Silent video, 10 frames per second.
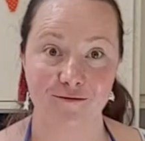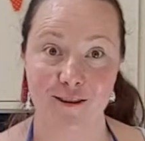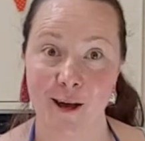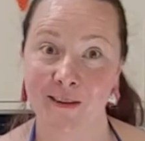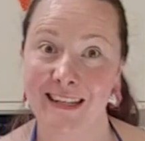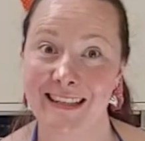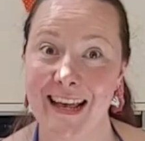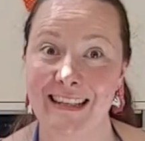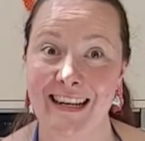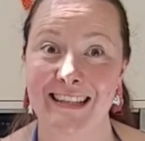Rosie
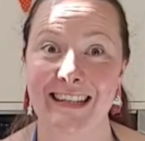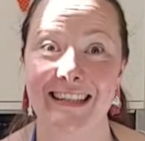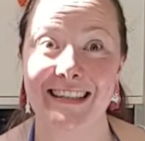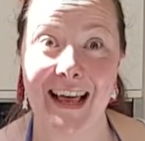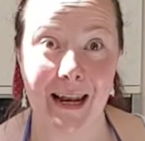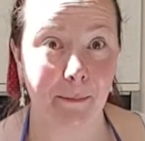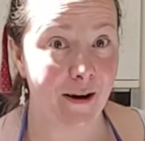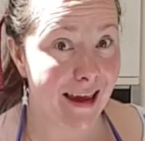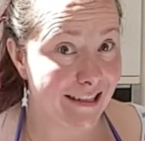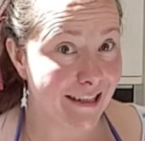says it's a
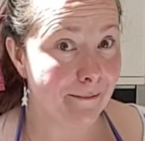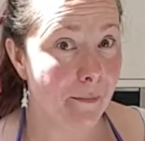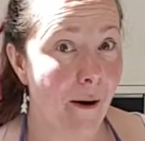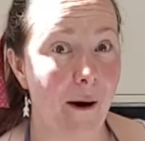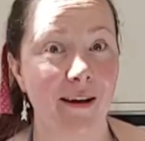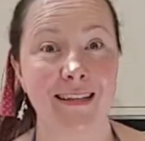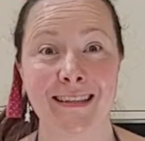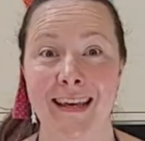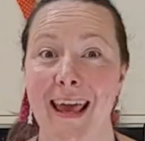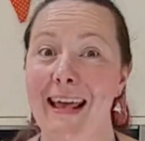celebration box.
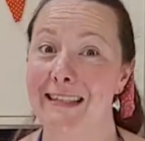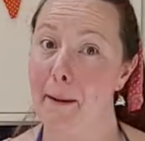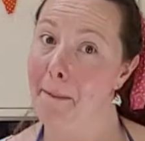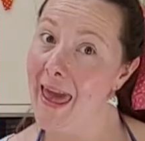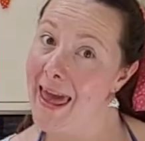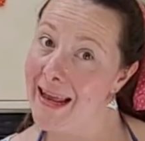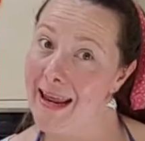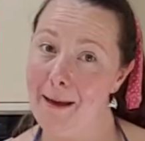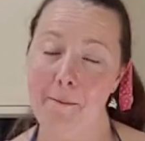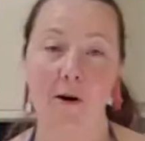It's a
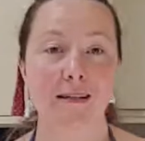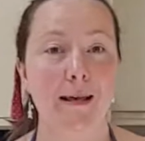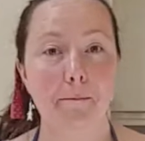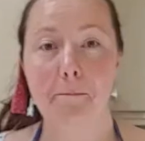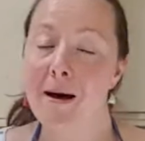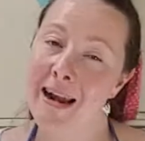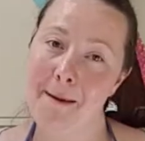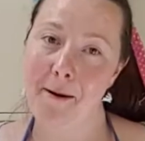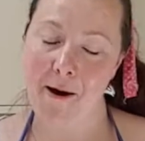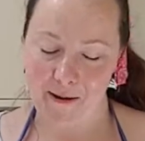picnic box, a
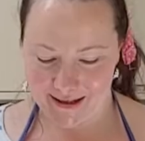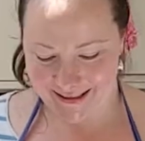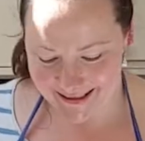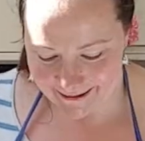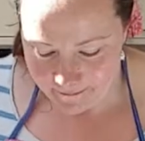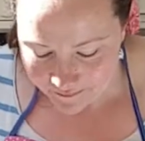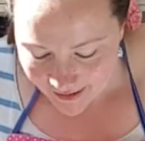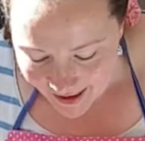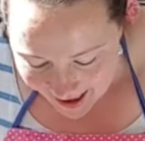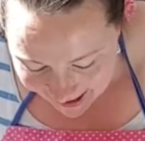bunny box.
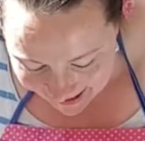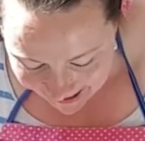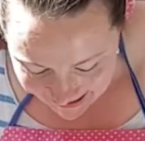And